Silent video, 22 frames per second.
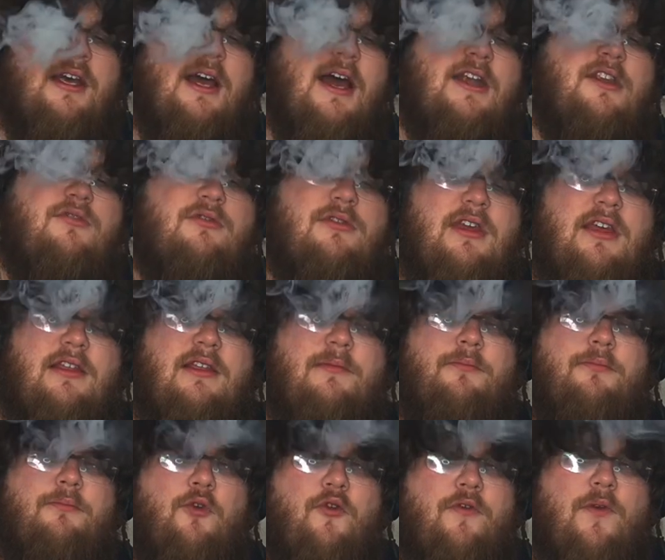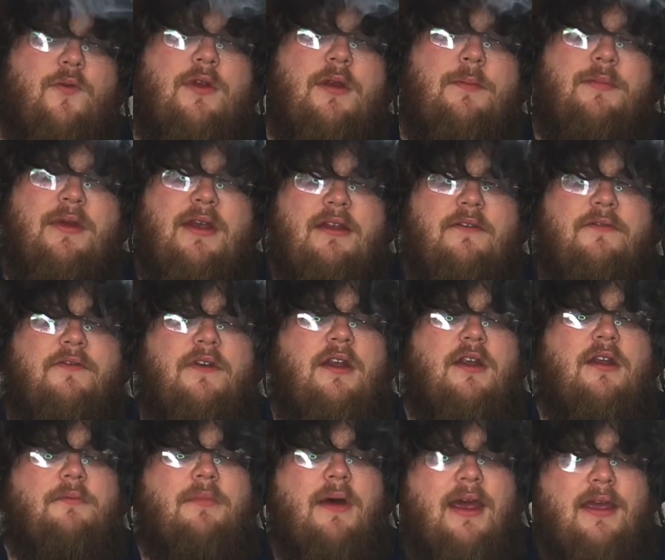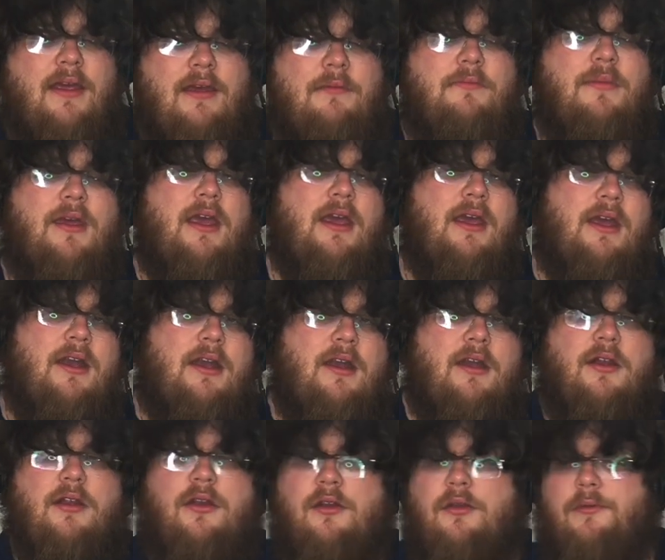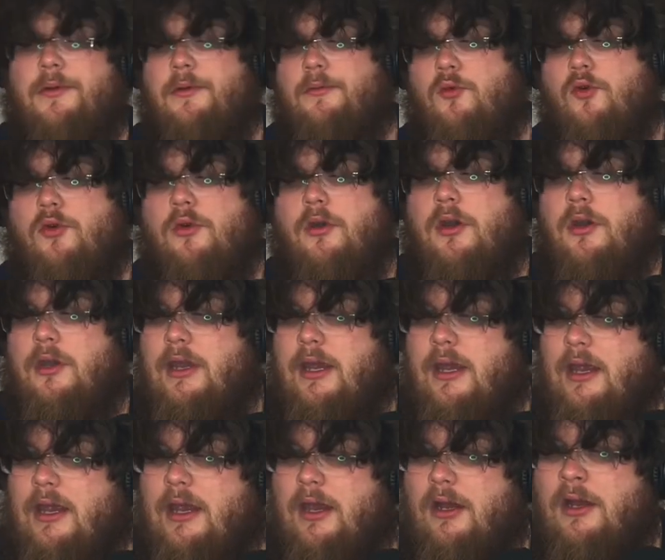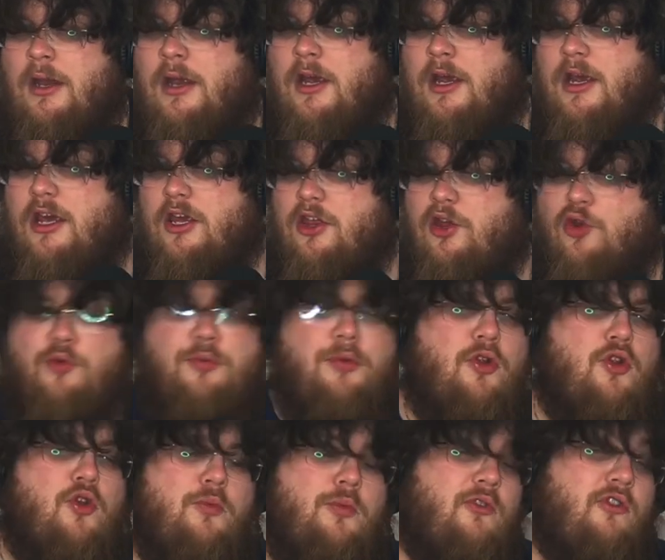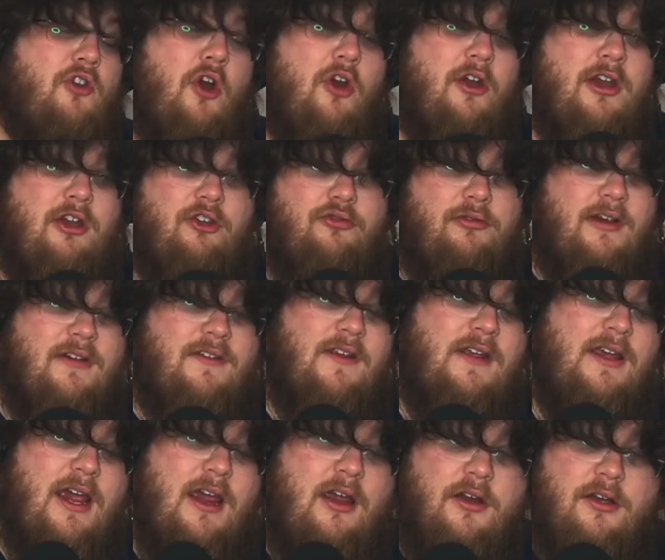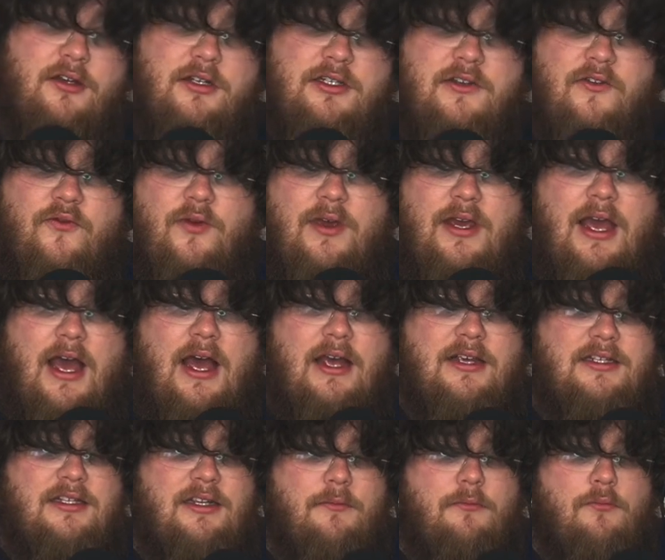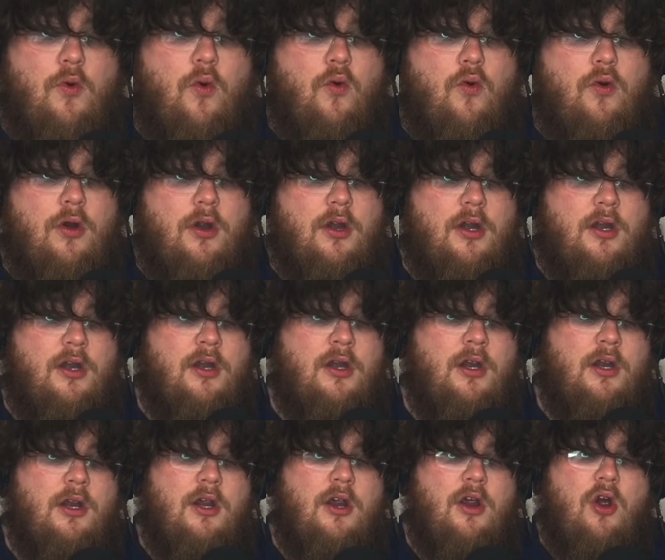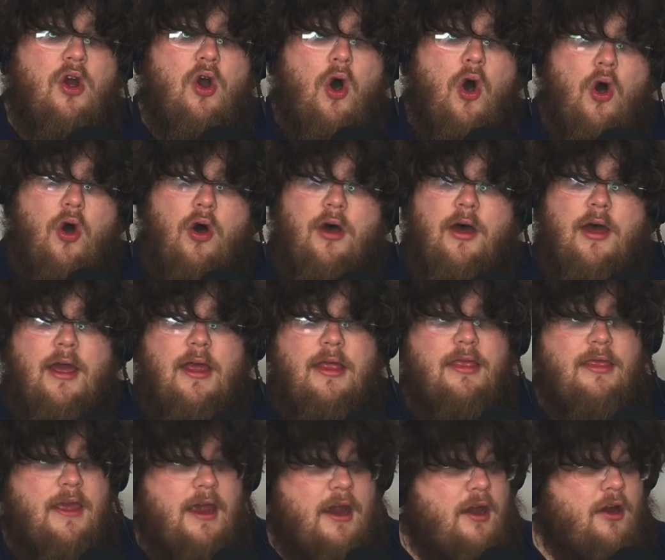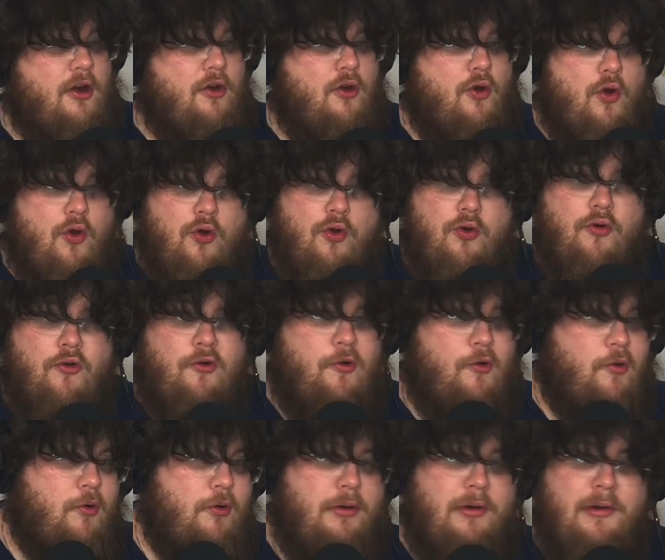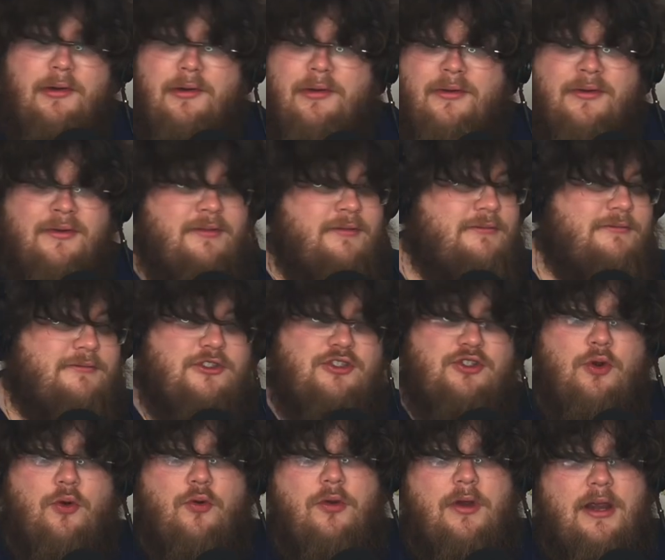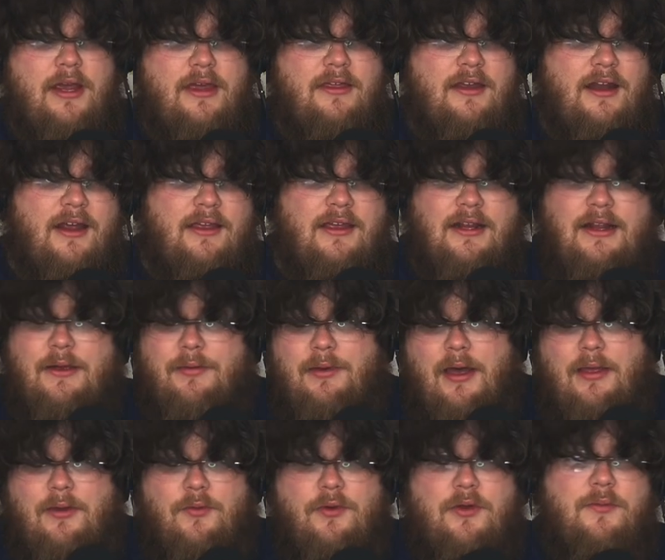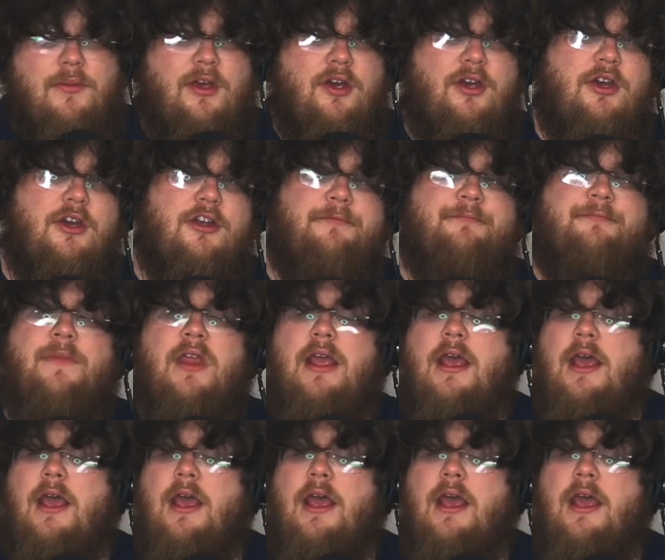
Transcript: I do think the movie would have benefited by him being in it a little bit more. And the Oompa Loompas are interesting characters. If we got some more on their whole story, then I think that probably would have been good.